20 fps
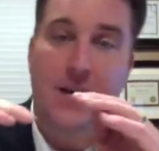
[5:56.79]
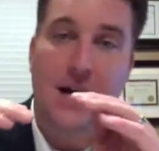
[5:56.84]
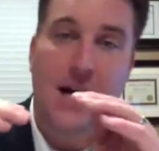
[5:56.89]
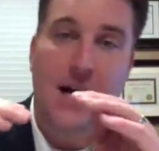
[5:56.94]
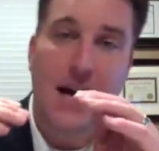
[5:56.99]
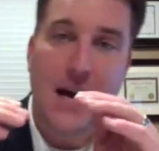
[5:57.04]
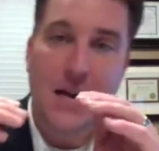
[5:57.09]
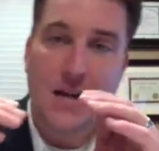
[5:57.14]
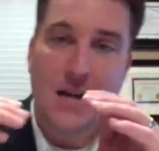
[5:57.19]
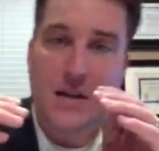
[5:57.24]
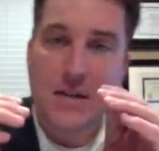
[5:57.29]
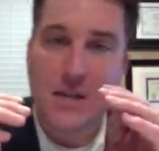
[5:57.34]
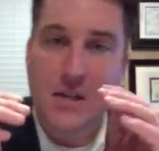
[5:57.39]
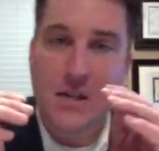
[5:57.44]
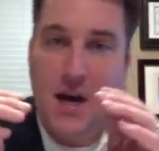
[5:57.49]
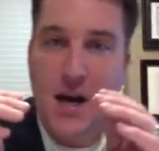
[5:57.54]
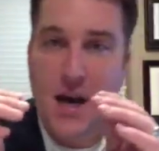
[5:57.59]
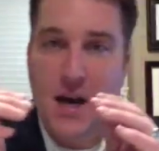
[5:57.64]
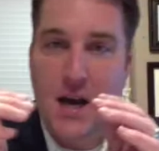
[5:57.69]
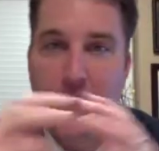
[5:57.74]
I had to
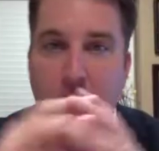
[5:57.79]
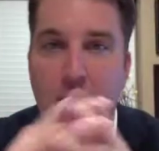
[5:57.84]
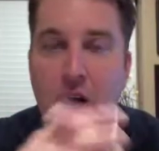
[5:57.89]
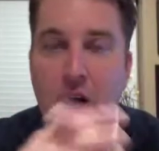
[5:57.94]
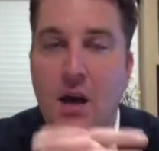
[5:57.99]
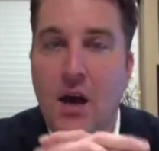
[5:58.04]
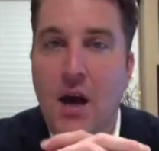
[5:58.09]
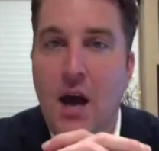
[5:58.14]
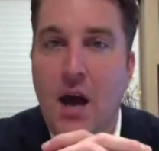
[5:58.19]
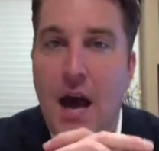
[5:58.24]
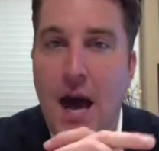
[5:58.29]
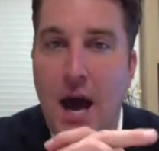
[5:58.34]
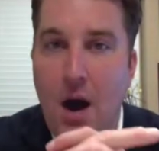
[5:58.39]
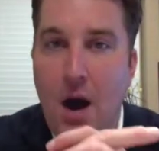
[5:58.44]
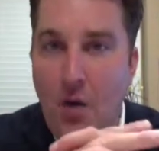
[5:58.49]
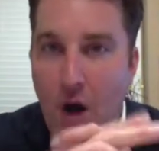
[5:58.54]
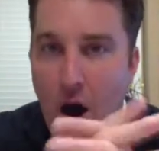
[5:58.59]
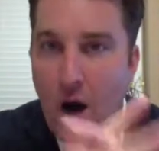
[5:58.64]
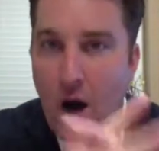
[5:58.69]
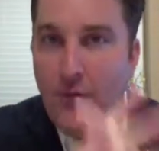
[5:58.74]
decide, how
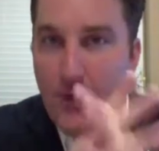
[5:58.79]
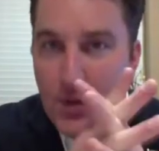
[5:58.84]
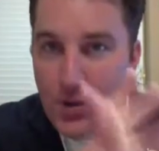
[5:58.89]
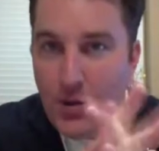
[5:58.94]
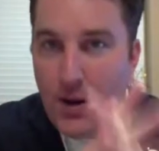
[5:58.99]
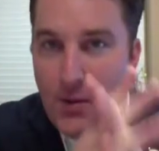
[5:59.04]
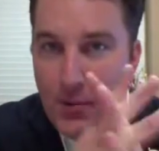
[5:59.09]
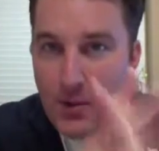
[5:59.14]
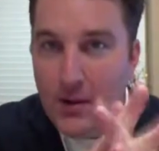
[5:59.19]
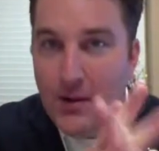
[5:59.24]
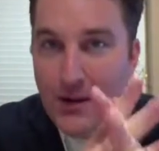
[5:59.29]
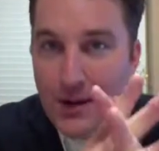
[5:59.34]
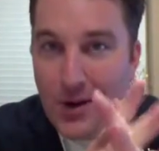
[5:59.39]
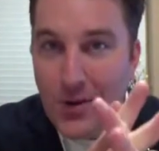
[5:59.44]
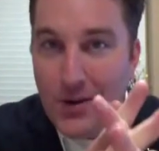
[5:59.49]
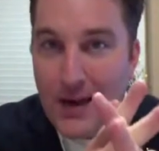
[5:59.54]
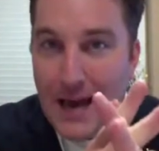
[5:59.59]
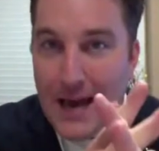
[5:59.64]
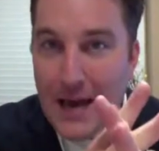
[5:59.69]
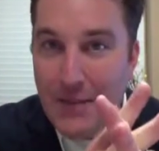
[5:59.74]
often do I really go
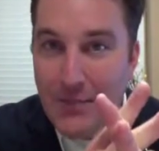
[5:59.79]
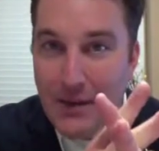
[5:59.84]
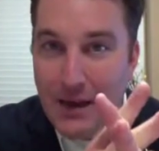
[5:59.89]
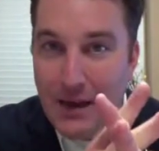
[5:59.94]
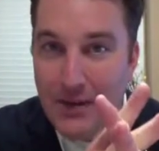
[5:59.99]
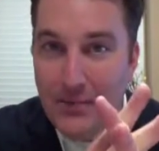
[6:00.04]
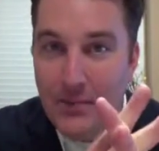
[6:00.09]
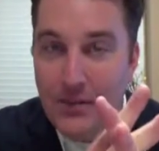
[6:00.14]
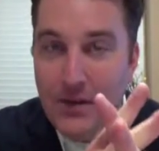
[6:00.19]
camping?